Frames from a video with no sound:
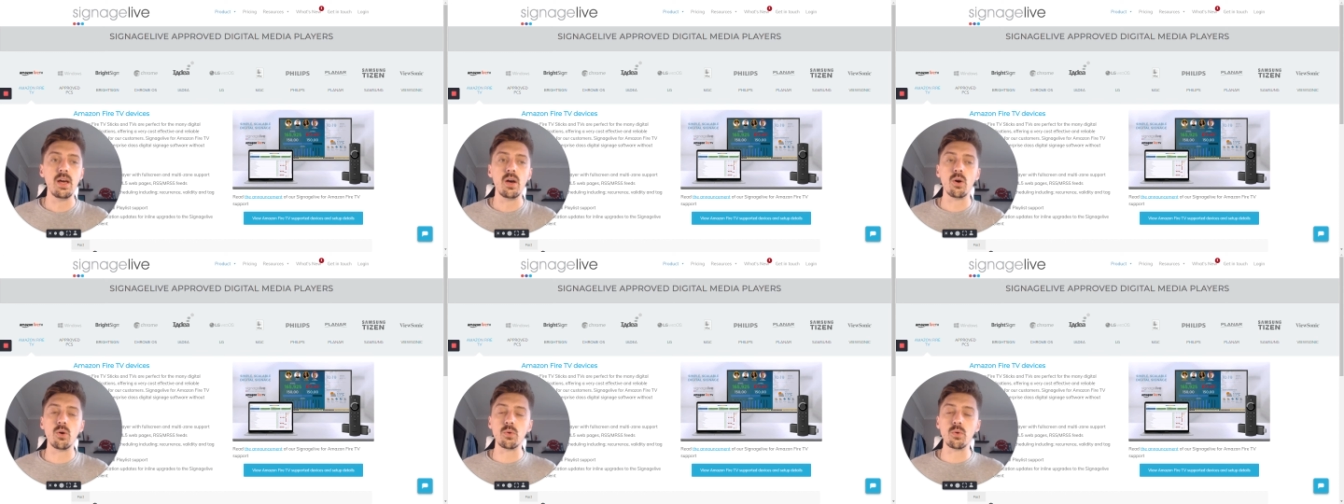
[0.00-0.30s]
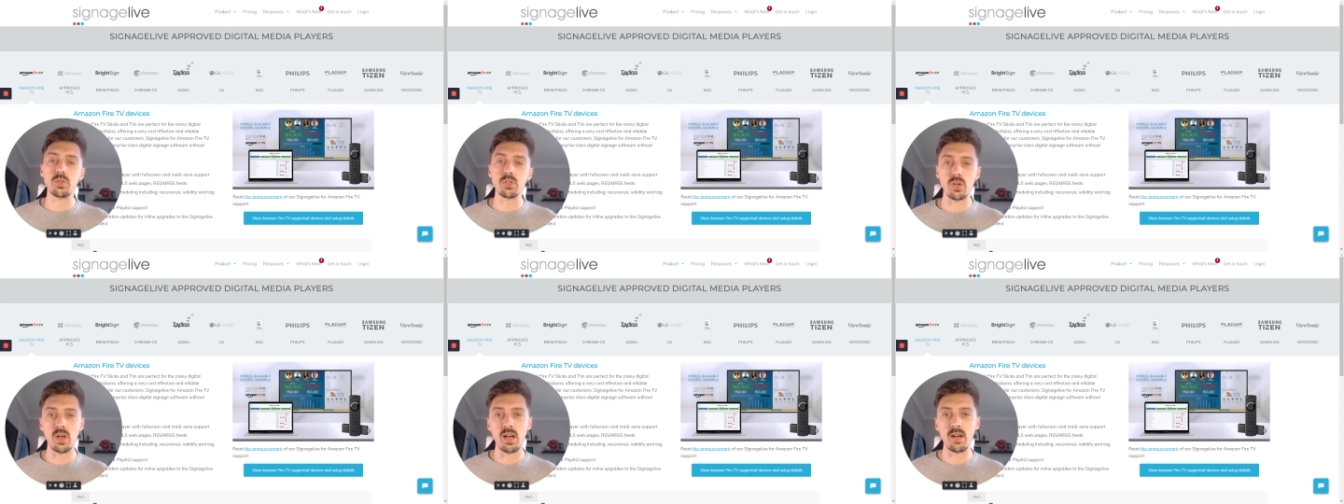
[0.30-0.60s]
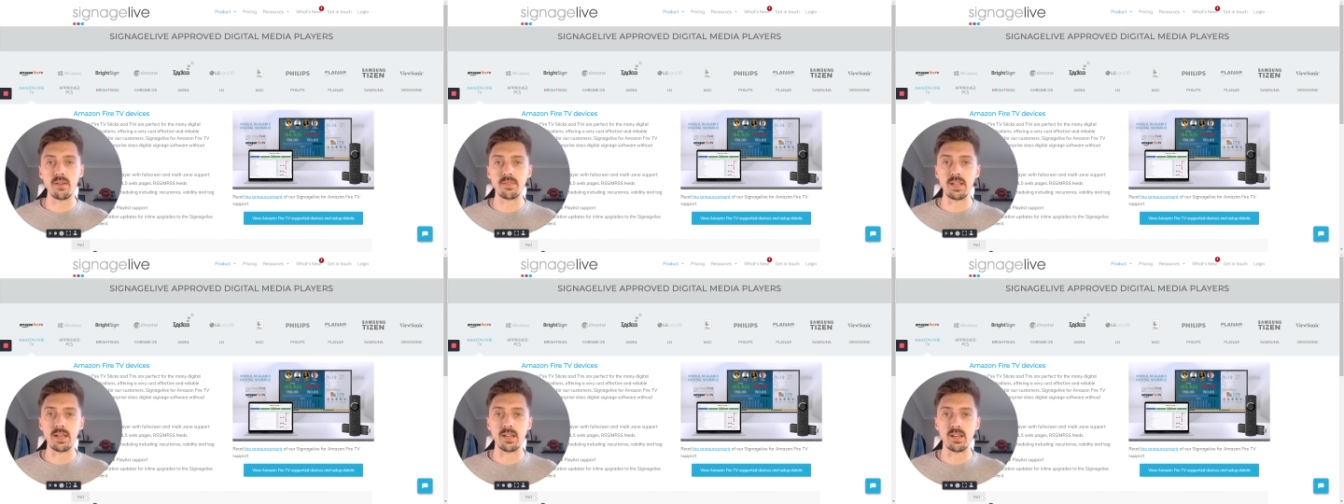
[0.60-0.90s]
also
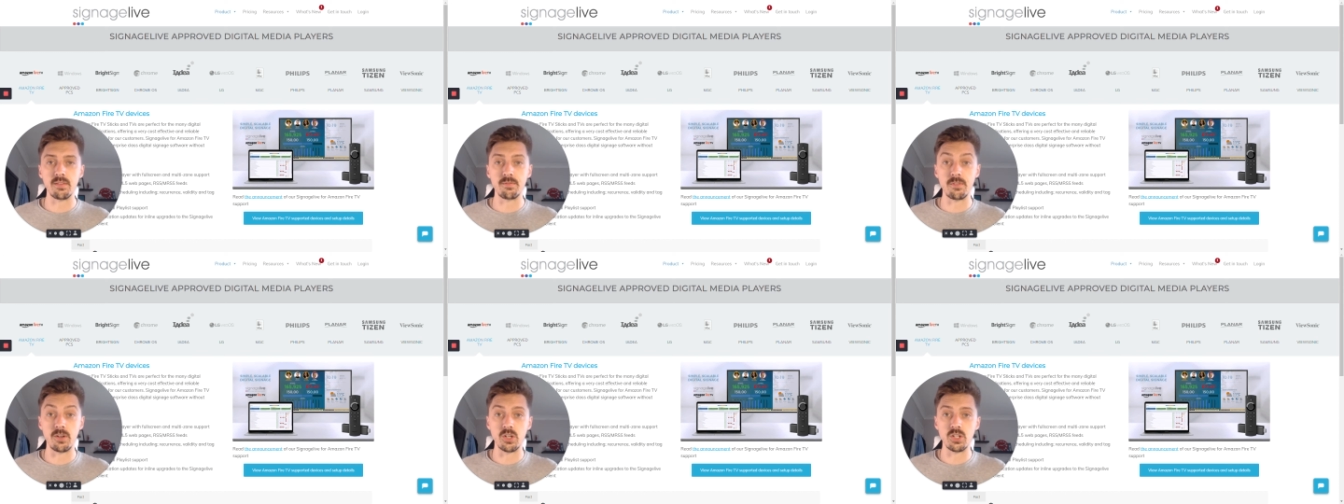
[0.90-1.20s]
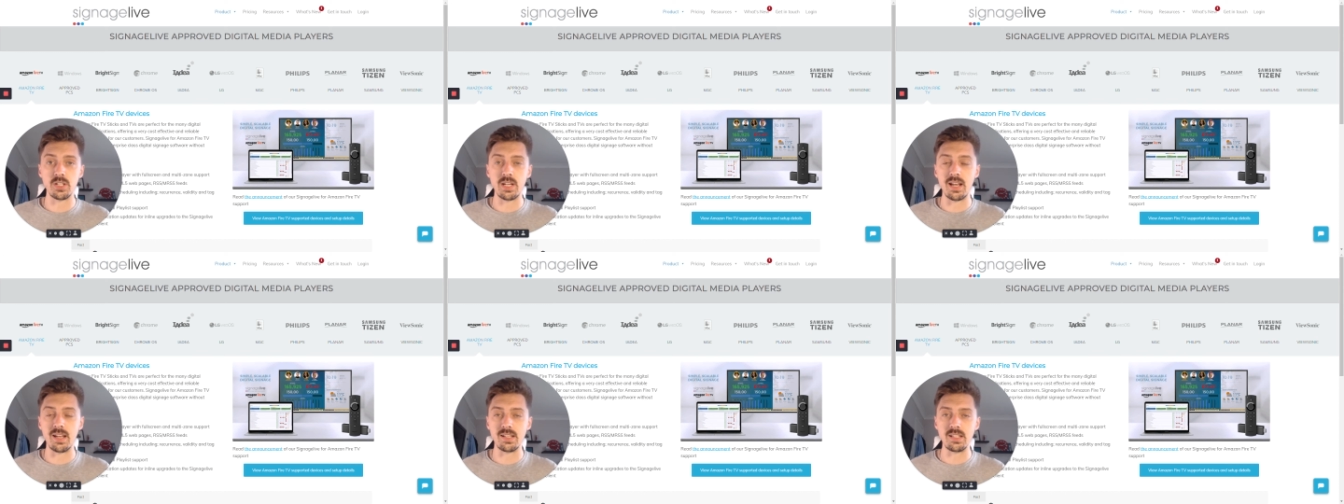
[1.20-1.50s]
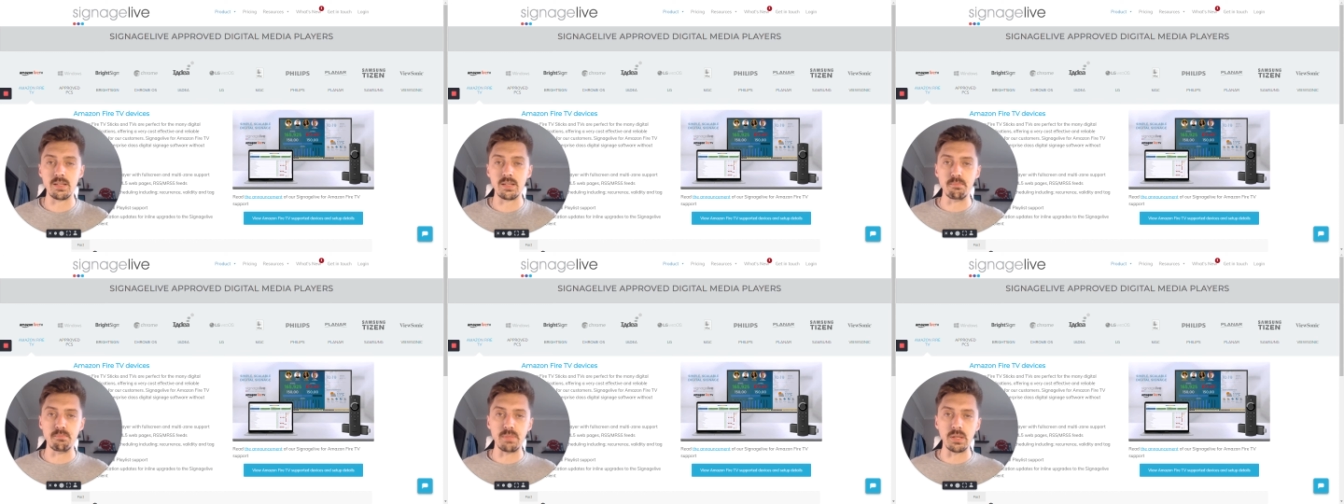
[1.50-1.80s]
have that
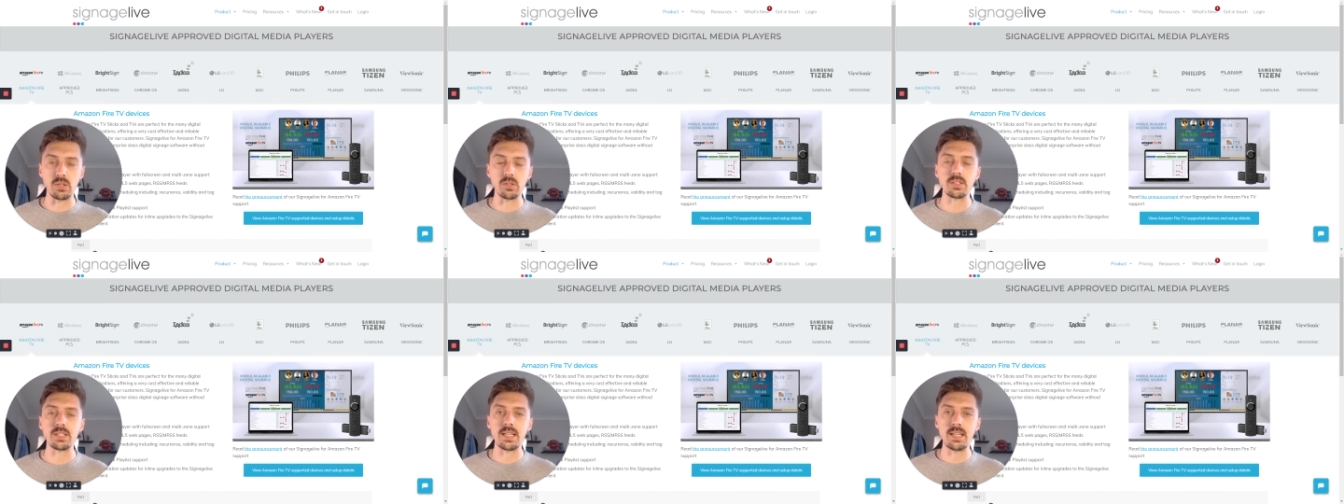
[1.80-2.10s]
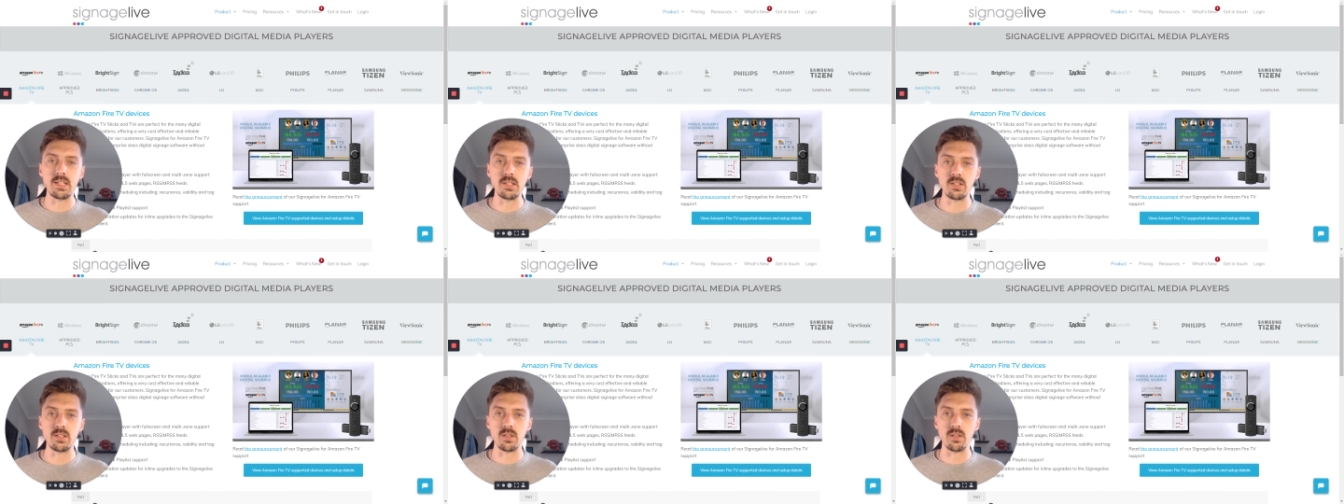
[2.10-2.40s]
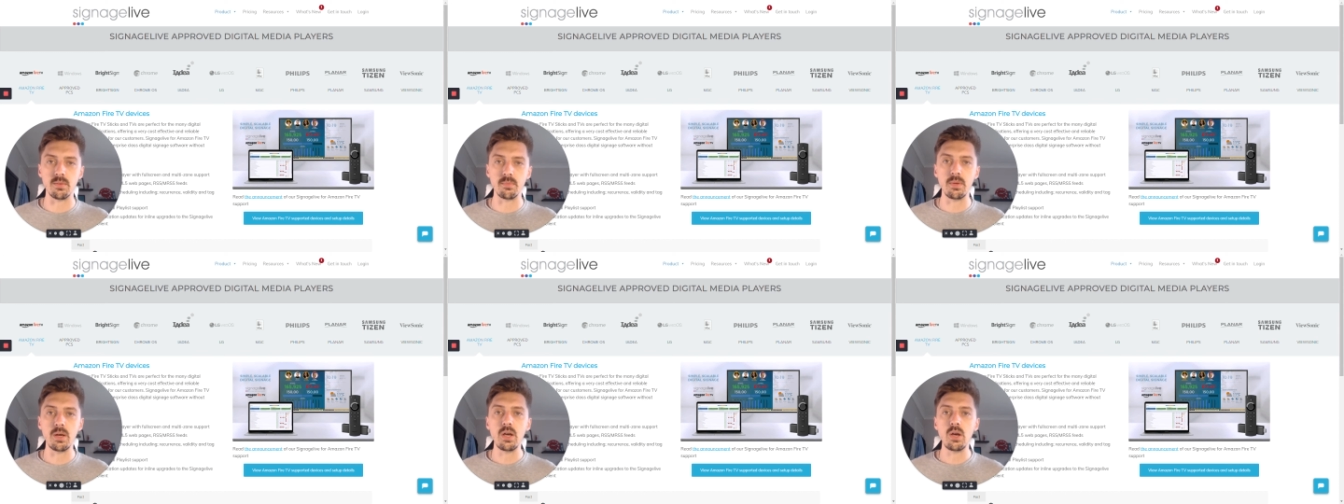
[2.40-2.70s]
functionality built into
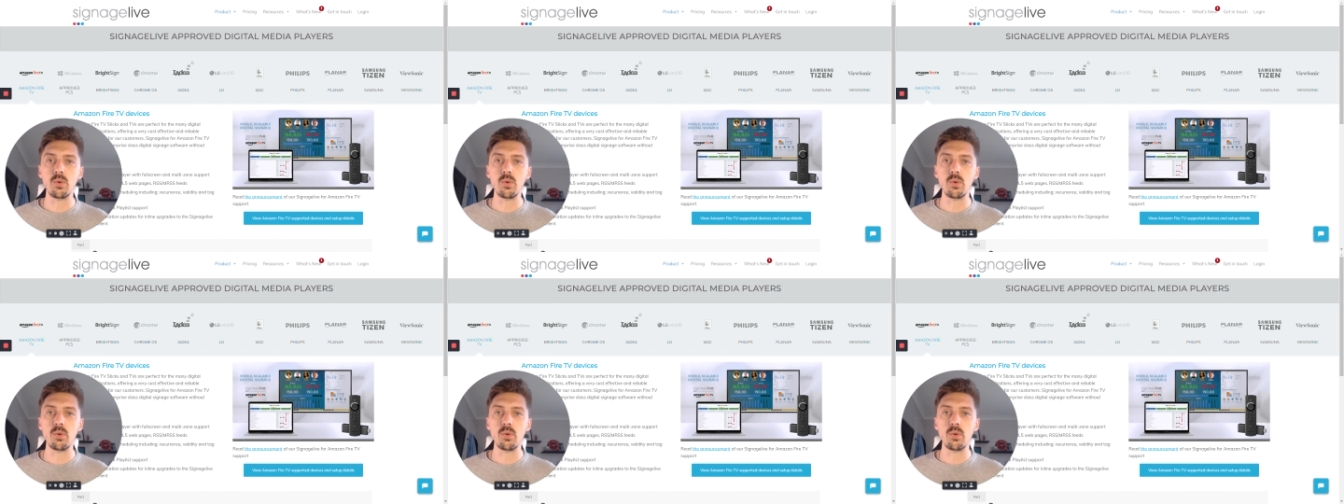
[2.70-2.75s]
them